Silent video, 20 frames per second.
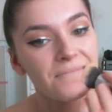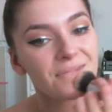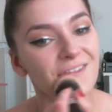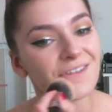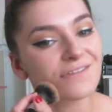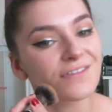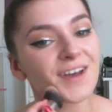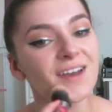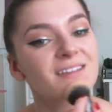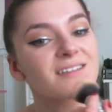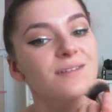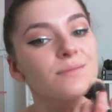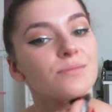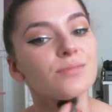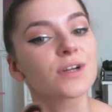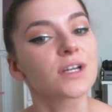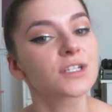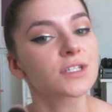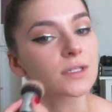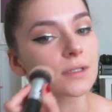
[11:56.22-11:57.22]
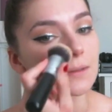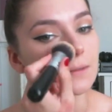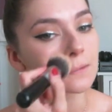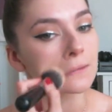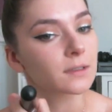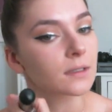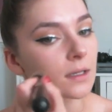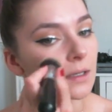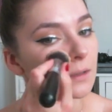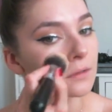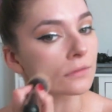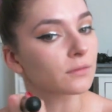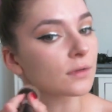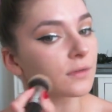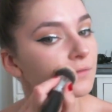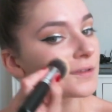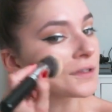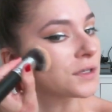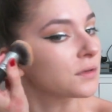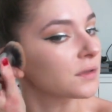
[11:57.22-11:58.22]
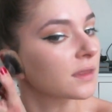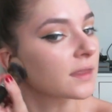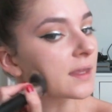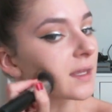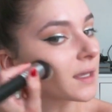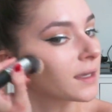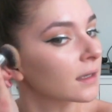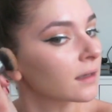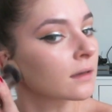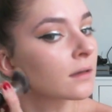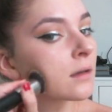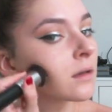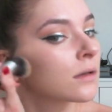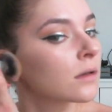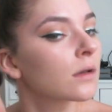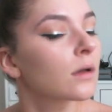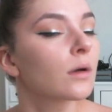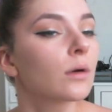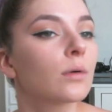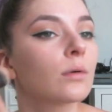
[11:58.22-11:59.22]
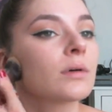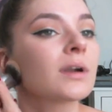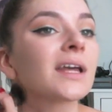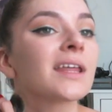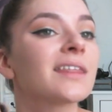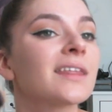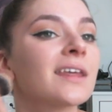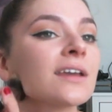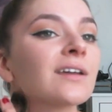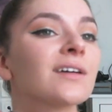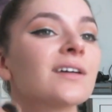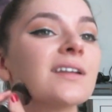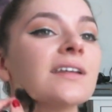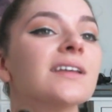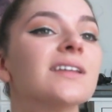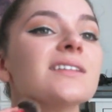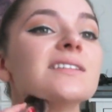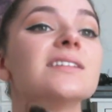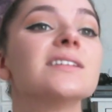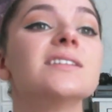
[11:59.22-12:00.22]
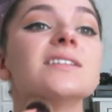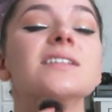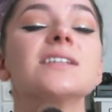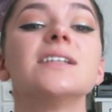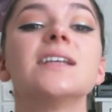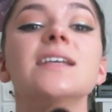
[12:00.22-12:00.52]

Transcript: first impressions kind of review thing, what I think on it, since it